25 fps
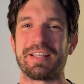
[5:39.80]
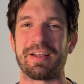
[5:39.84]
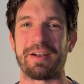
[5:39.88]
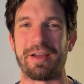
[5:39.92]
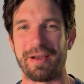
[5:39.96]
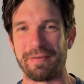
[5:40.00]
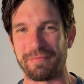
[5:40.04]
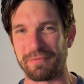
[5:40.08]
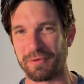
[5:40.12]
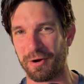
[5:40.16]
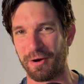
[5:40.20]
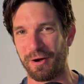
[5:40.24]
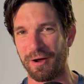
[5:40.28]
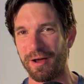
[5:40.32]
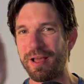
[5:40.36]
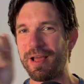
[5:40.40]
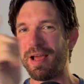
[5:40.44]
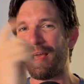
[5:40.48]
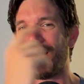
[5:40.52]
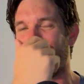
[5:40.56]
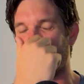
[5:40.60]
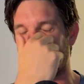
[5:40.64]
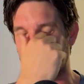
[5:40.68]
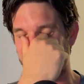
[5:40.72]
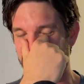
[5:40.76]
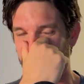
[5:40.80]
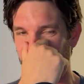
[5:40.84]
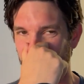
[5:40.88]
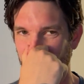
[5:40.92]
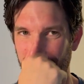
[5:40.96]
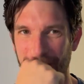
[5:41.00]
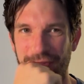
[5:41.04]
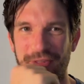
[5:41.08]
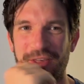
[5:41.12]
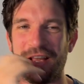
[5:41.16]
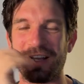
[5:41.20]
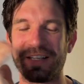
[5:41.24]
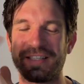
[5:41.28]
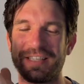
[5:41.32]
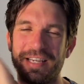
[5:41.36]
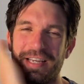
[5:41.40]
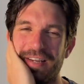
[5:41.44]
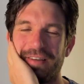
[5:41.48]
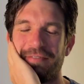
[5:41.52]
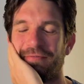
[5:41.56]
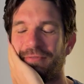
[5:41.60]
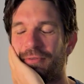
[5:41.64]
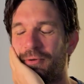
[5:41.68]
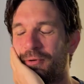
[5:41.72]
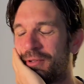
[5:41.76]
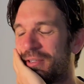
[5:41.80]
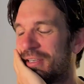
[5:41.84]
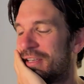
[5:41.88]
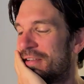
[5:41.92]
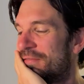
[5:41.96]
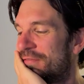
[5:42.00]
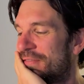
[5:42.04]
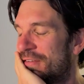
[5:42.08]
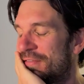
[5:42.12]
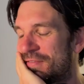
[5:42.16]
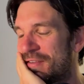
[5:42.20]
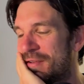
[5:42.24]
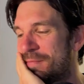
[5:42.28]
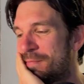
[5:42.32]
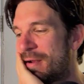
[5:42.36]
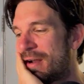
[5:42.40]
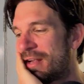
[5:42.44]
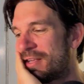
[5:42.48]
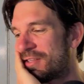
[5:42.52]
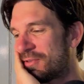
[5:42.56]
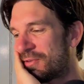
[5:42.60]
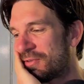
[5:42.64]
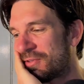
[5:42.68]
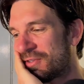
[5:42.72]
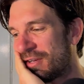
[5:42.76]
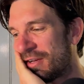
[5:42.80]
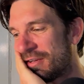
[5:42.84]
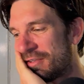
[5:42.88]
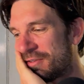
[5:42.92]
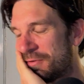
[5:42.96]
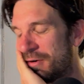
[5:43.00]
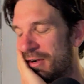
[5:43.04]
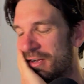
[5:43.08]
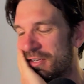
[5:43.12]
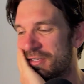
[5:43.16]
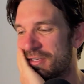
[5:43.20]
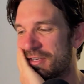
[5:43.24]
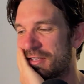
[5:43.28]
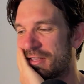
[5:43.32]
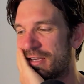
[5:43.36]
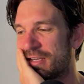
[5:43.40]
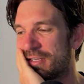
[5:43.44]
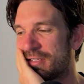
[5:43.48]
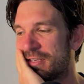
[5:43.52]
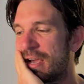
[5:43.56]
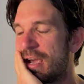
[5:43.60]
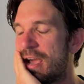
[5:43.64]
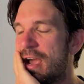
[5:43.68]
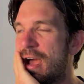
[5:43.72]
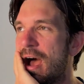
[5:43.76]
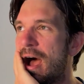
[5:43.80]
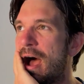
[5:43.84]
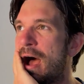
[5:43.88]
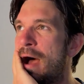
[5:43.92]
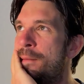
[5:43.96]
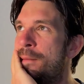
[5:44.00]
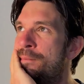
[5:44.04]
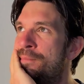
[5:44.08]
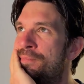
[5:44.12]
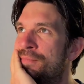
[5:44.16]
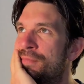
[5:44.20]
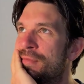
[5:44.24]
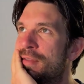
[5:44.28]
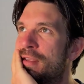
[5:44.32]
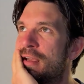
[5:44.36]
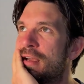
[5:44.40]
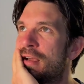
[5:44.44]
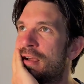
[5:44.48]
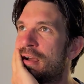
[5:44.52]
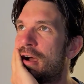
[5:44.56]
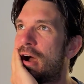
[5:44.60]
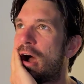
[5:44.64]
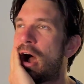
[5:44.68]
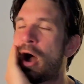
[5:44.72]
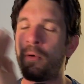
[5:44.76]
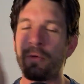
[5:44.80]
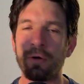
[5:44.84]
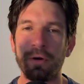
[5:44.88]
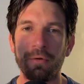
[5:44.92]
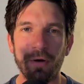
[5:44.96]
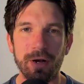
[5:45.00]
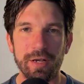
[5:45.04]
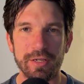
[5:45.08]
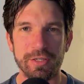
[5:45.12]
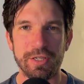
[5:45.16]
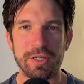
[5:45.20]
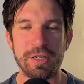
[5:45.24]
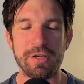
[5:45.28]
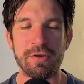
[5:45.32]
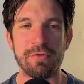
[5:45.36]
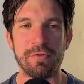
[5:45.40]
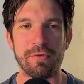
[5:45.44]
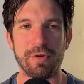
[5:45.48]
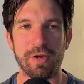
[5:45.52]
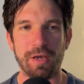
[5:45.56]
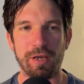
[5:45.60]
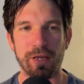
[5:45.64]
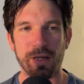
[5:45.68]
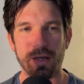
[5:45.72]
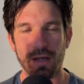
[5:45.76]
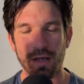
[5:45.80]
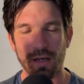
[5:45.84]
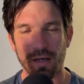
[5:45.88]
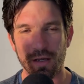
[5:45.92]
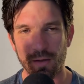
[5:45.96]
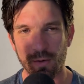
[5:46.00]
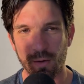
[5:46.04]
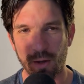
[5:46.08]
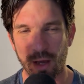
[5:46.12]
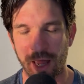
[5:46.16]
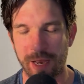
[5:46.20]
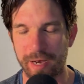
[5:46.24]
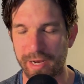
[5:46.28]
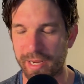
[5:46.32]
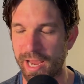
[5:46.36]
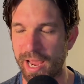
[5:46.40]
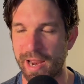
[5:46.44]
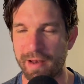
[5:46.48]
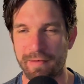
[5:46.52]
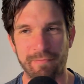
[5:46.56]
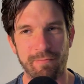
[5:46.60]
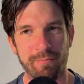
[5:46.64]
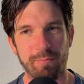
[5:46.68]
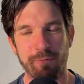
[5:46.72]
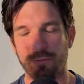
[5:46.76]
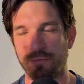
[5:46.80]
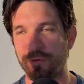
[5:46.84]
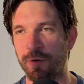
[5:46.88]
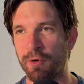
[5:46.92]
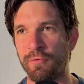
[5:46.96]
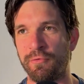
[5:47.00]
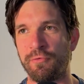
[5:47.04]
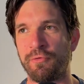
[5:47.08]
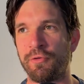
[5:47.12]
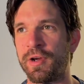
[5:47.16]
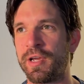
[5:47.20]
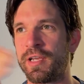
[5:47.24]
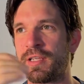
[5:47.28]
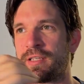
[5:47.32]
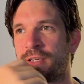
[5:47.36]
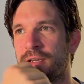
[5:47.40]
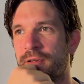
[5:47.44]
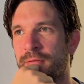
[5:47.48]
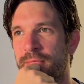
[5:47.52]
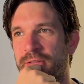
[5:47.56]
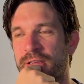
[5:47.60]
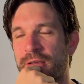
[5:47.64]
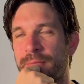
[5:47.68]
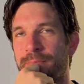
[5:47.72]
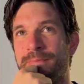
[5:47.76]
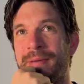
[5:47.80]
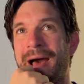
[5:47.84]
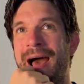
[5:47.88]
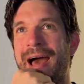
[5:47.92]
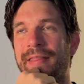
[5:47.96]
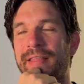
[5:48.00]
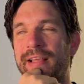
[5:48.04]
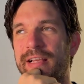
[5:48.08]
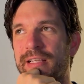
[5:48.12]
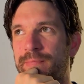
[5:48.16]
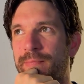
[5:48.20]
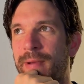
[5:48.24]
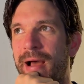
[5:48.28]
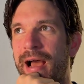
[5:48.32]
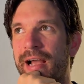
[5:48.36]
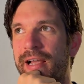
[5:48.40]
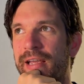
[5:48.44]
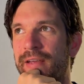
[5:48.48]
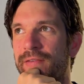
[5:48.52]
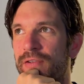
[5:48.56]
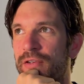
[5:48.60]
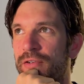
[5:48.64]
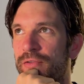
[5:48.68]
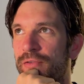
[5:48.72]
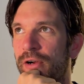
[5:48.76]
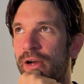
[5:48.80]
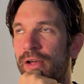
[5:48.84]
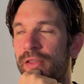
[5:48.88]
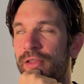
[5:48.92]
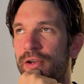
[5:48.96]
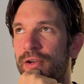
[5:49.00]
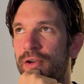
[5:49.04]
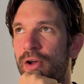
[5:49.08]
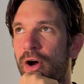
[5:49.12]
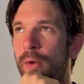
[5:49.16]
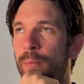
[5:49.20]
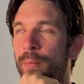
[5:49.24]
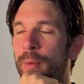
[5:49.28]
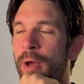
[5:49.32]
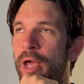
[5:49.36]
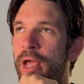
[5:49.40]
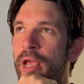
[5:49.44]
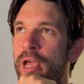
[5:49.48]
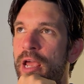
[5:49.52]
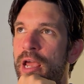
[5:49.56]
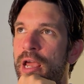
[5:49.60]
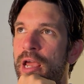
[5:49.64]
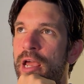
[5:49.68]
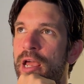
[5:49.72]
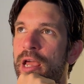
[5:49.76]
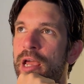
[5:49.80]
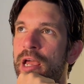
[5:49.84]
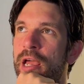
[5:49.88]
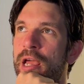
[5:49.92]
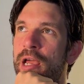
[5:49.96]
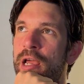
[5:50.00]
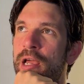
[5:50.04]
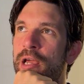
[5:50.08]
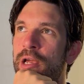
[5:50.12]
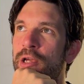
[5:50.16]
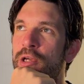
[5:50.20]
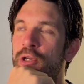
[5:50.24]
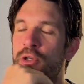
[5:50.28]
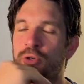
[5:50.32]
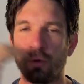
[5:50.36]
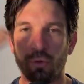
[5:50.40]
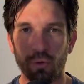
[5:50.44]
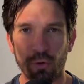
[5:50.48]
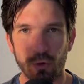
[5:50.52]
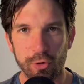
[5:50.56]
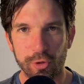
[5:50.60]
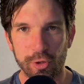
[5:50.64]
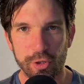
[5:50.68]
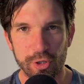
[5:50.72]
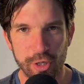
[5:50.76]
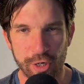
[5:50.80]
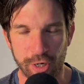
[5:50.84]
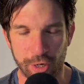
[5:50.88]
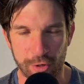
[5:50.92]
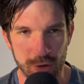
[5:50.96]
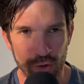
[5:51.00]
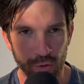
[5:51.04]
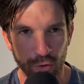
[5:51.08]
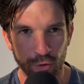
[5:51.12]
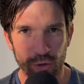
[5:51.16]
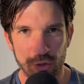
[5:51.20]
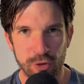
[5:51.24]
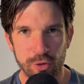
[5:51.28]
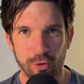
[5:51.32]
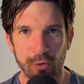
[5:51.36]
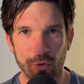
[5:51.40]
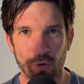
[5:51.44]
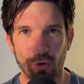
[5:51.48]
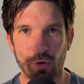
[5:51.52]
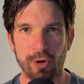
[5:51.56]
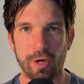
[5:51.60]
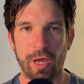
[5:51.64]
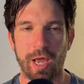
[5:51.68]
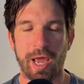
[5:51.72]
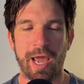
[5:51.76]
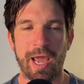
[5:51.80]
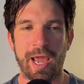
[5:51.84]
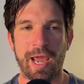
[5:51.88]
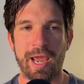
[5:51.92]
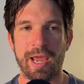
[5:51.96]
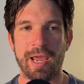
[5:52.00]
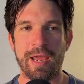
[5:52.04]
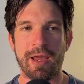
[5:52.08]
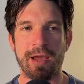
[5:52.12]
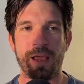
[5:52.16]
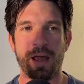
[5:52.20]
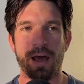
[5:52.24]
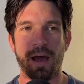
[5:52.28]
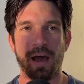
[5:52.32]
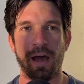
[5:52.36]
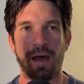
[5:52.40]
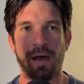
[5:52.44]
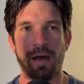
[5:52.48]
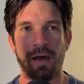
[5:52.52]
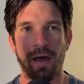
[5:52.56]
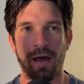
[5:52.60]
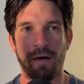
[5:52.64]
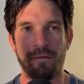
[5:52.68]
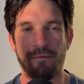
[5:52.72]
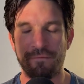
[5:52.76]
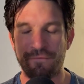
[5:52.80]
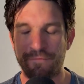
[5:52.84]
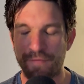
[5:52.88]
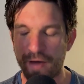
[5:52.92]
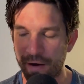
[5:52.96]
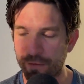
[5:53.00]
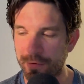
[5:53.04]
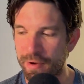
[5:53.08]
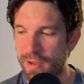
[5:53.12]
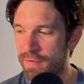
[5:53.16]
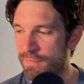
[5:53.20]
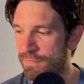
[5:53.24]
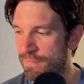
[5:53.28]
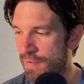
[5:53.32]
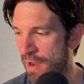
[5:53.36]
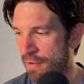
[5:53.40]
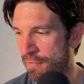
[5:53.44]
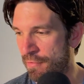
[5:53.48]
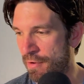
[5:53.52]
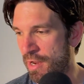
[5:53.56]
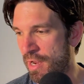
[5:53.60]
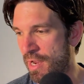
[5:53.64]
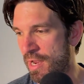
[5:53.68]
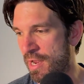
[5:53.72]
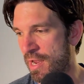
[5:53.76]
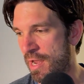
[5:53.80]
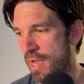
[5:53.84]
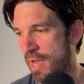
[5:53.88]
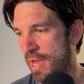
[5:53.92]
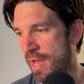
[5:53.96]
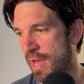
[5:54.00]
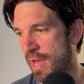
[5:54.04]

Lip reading: that I've got a sort of 13, 14, 15 minutes or so to ask you these. I want to ask you, and again, feel free to bat this back if you'd rather not, but you're a very, very